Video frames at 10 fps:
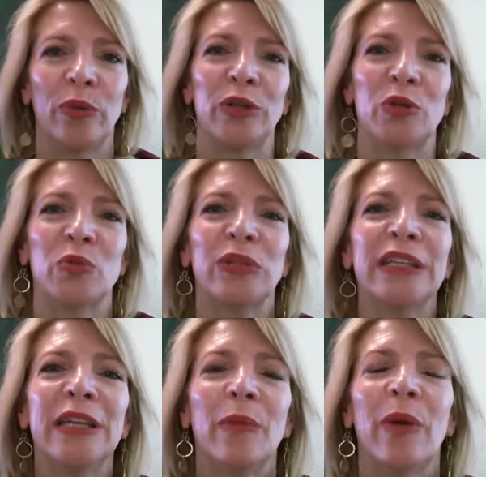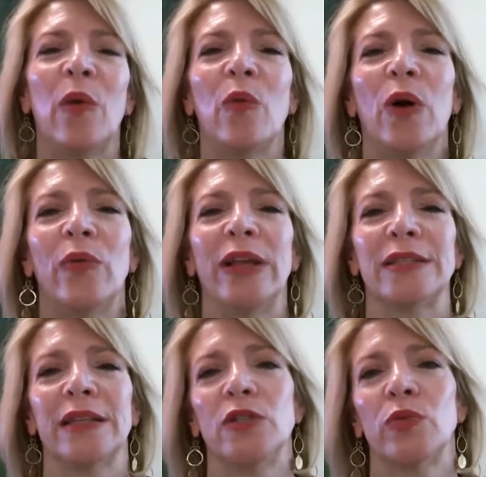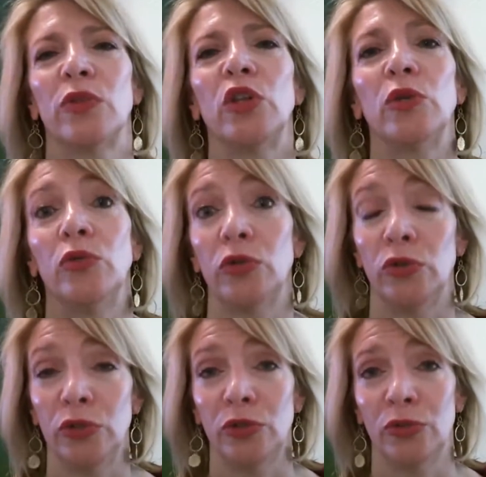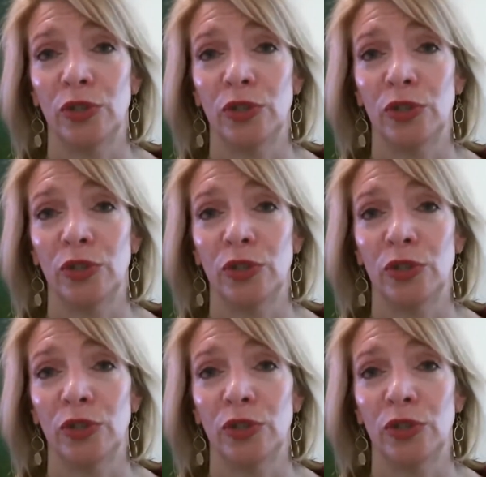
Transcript: but it's really about what resonates with you to do.